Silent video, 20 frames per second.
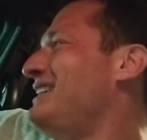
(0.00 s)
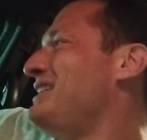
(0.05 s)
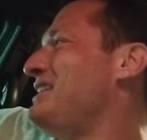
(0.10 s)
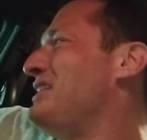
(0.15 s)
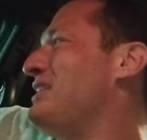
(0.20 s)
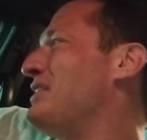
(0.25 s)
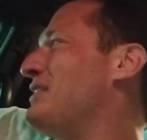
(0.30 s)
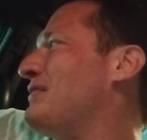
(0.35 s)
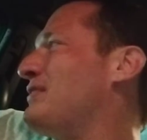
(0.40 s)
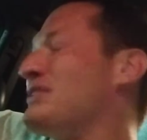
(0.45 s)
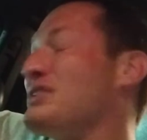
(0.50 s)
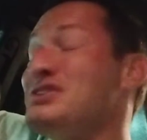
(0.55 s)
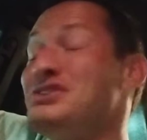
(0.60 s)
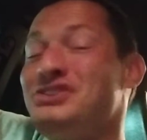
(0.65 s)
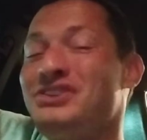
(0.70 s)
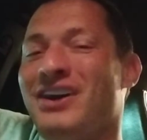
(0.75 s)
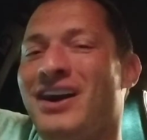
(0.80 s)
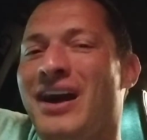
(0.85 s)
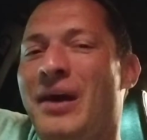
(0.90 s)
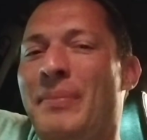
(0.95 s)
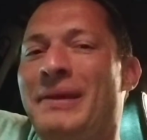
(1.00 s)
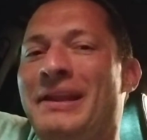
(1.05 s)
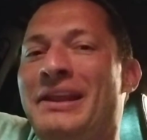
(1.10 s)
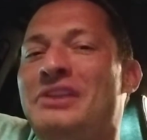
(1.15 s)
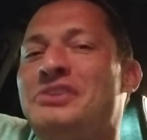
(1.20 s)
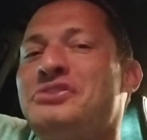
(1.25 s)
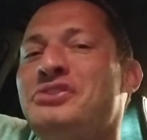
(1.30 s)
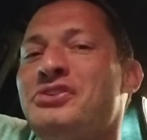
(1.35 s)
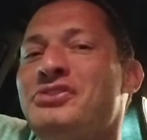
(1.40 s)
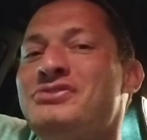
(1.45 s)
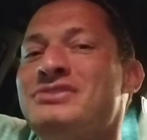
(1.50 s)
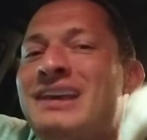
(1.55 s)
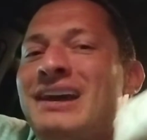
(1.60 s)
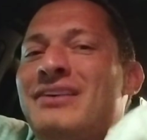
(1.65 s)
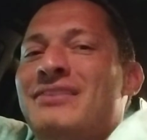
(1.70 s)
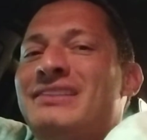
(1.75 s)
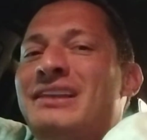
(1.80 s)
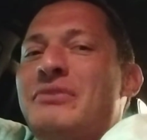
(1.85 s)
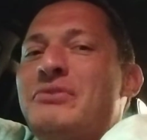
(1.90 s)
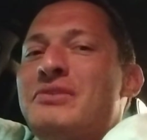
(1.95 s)
you know, for a job, and it turns
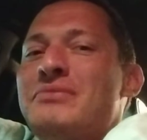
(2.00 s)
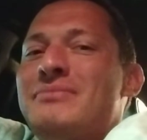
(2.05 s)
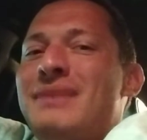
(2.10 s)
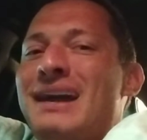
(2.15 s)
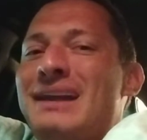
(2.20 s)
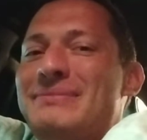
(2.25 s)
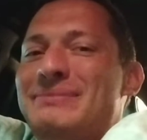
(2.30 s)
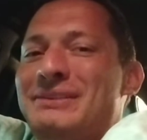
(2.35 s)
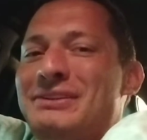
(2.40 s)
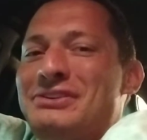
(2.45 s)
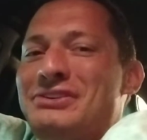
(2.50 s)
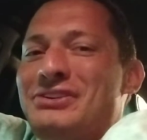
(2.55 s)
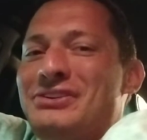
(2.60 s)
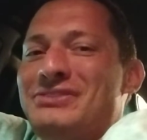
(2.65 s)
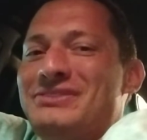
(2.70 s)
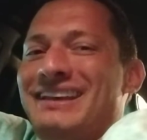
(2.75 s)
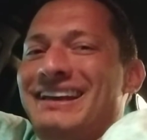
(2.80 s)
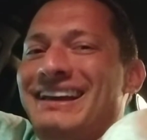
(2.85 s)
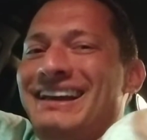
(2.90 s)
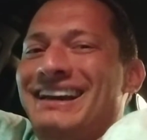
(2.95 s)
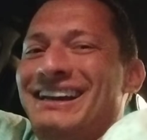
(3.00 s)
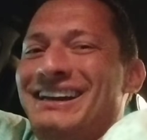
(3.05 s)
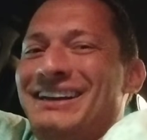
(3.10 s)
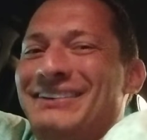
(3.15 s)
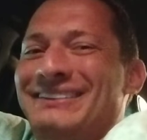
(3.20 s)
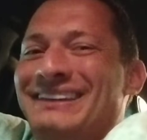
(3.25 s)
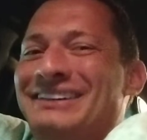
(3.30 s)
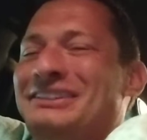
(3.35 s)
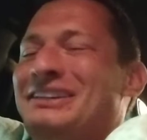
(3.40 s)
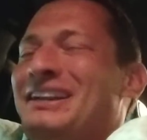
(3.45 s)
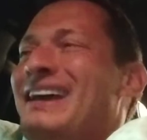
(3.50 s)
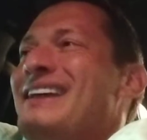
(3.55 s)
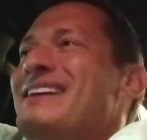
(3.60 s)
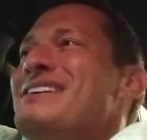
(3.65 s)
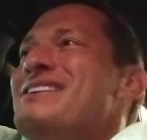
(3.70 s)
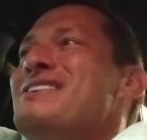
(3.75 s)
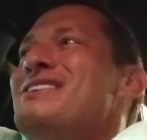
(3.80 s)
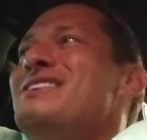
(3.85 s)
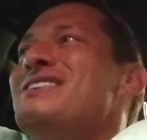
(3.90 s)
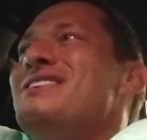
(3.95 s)
out they were my pictures they got off the internet.
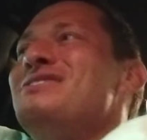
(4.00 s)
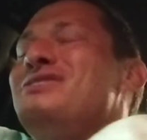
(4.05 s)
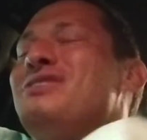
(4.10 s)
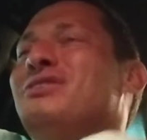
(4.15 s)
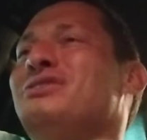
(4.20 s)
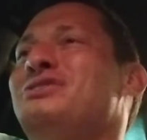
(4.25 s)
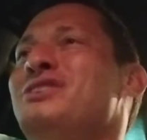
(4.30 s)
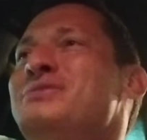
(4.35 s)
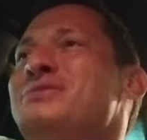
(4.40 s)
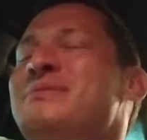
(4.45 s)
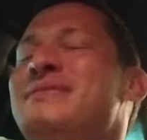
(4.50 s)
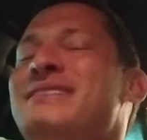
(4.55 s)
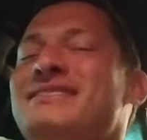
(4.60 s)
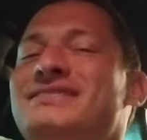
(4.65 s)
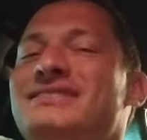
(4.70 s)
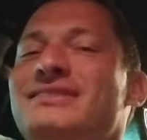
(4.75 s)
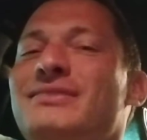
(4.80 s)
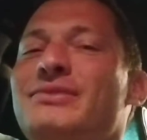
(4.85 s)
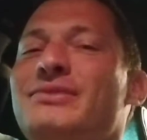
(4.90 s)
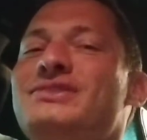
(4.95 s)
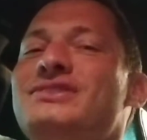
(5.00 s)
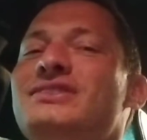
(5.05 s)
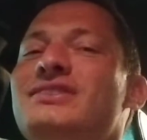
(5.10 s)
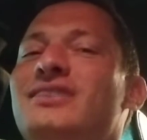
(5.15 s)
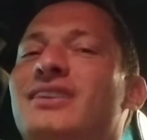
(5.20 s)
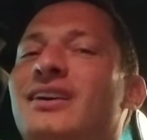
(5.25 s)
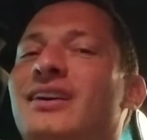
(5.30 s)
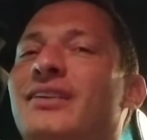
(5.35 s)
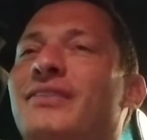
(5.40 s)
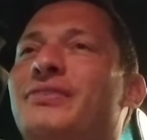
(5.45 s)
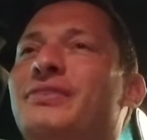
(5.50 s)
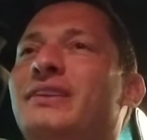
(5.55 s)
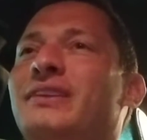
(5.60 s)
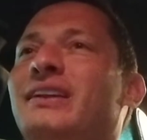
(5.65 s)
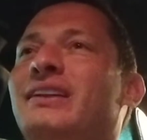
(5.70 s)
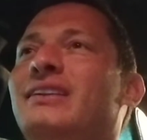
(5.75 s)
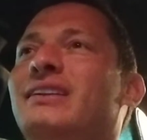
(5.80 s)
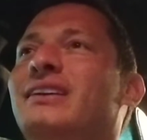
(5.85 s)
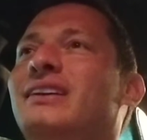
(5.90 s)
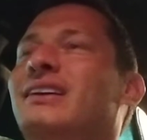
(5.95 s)
So just because someone's
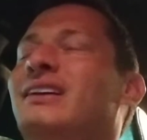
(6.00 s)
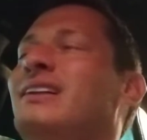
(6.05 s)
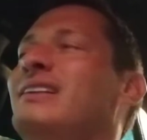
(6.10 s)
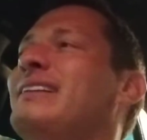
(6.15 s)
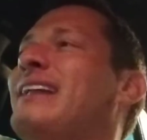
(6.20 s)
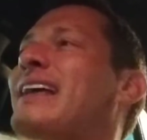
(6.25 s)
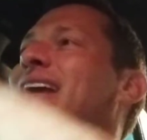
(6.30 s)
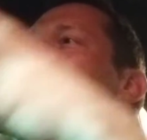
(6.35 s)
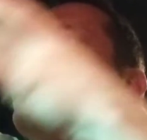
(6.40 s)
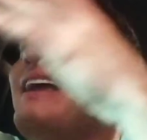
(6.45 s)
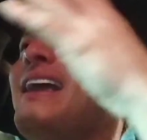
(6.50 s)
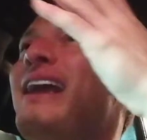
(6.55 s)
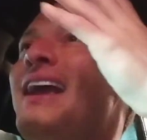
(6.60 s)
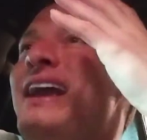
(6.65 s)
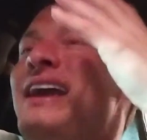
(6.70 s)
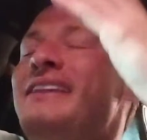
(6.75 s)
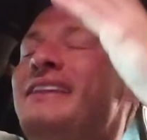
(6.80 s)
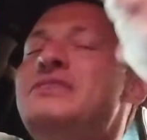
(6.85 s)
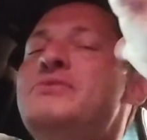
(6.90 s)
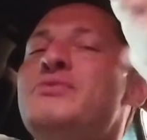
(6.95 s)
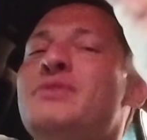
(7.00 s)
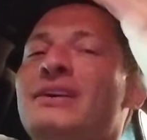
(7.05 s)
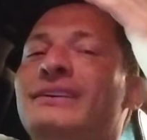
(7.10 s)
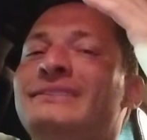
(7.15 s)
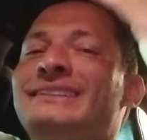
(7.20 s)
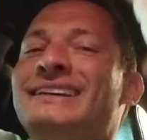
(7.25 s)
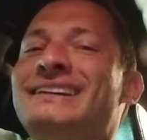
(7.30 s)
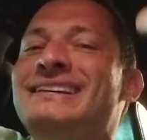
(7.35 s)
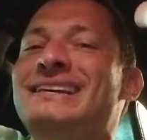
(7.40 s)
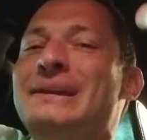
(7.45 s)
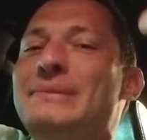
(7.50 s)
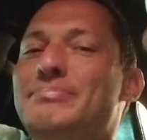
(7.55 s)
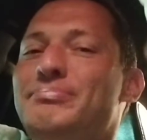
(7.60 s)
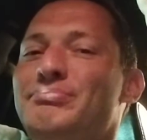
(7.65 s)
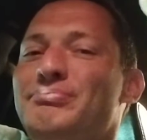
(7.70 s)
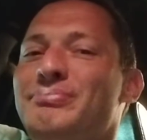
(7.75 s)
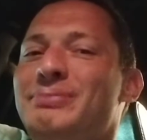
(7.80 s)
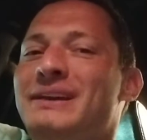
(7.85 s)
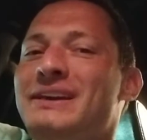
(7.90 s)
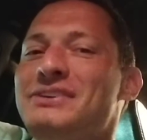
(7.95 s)
confident, like, anyone can get
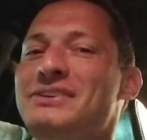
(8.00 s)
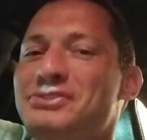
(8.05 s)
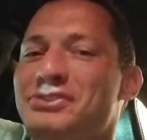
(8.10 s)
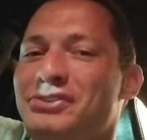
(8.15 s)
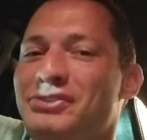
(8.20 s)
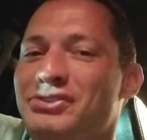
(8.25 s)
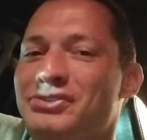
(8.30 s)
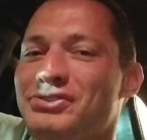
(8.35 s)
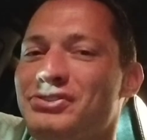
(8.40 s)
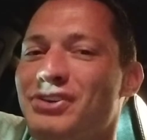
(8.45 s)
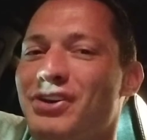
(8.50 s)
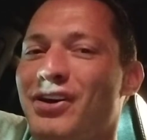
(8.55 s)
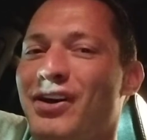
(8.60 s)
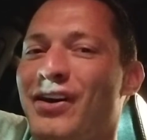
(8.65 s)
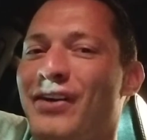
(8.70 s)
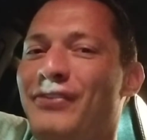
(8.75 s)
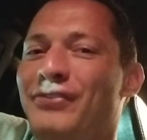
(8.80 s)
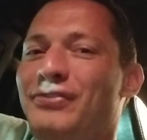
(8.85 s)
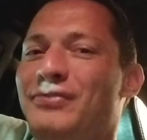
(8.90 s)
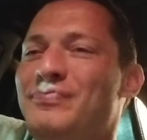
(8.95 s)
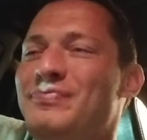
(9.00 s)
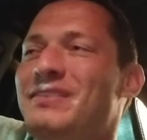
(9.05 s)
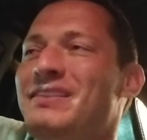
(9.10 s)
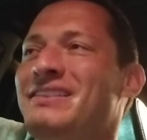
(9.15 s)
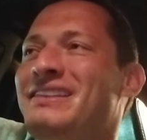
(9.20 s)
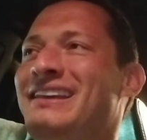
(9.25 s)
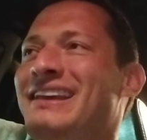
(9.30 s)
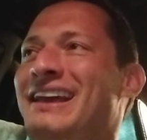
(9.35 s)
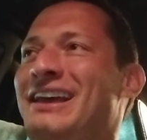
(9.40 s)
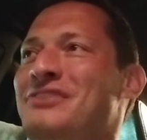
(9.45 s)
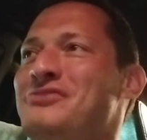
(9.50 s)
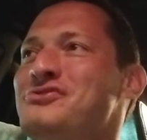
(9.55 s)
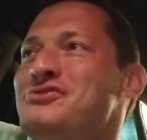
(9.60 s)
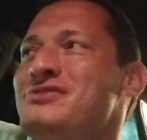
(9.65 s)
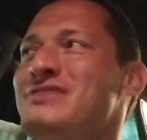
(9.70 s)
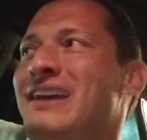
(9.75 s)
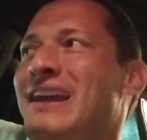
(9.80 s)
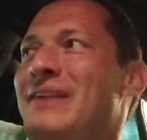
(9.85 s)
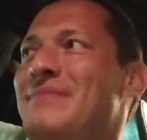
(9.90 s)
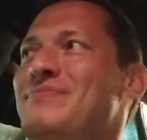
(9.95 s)
pictures off the
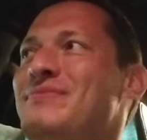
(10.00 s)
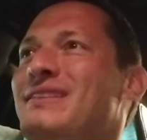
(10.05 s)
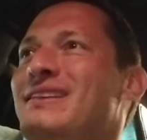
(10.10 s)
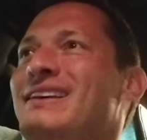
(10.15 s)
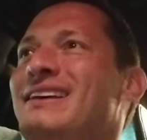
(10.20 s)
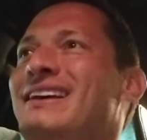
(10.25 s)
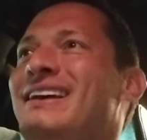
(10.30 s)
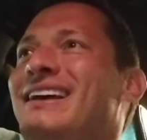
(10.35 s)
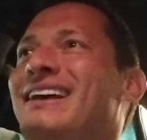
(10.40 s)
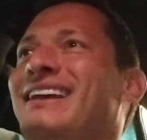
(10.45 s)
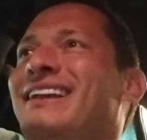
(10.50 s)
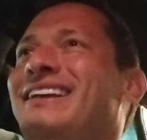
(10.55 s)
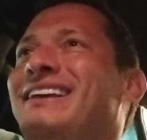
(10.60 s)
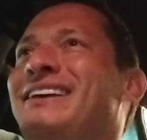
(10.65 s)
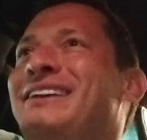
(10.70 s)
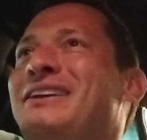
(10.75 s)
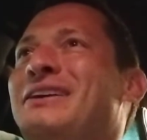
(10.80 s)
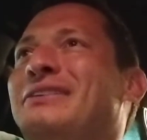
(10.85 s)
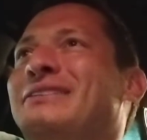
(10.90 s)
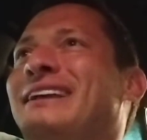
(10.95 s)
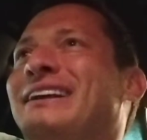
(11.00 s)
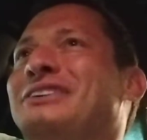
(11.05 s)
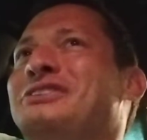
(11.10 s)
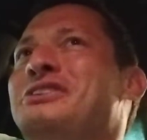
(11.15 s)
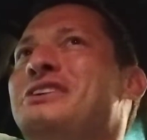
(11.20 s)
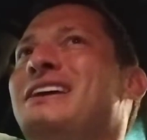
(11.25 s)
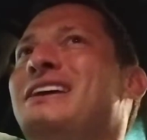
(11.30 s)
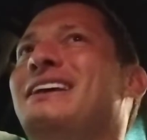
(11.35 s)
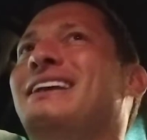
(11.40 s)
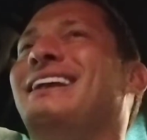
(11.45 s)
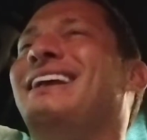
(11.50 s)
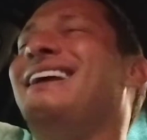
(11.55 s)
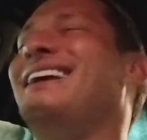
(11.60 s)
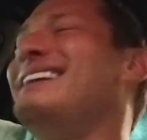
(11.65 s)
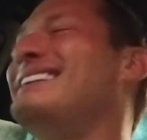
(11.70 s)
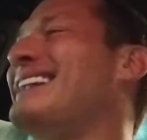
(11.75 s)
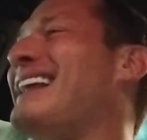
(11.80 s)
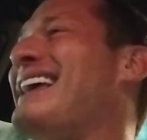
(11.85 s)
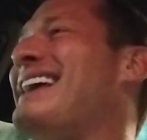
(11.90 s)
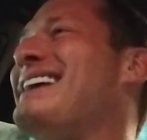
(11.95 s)
internet, you know, like
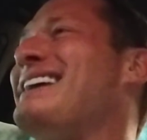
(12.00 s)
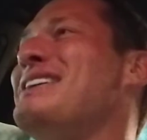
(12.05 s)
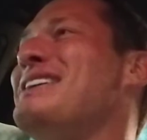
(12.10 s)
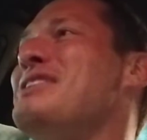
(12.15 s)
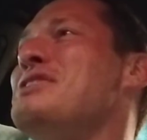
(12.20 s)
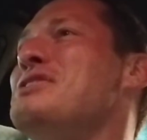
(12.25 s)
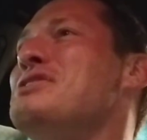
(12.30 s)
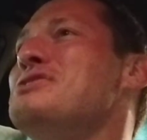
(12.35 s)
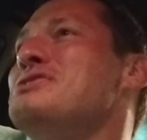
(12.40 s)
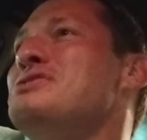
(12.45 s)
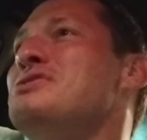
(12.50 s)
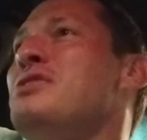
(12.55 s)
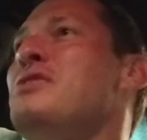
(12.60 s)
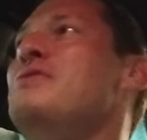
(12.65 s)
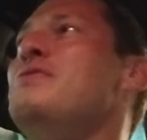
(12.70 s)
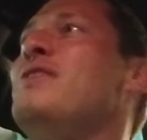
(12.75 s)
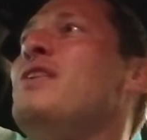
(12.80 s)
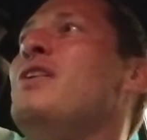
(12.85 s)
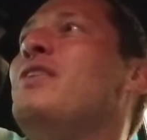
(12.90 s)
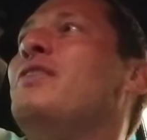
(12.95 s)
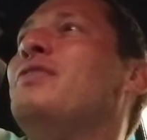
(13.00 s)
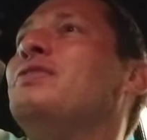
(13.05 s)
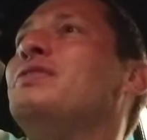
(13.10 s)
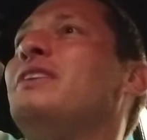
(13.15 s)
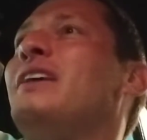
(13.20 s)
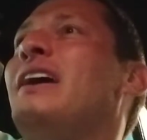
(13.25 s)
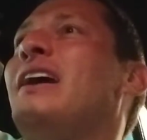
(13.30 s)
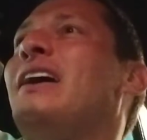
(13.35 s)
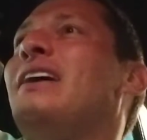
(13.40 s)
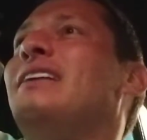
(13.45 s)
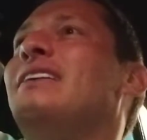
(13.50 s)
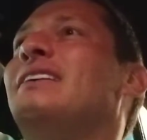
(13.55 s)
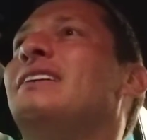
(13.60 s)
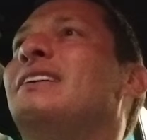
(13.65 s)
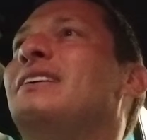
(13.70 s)
don't fall for that.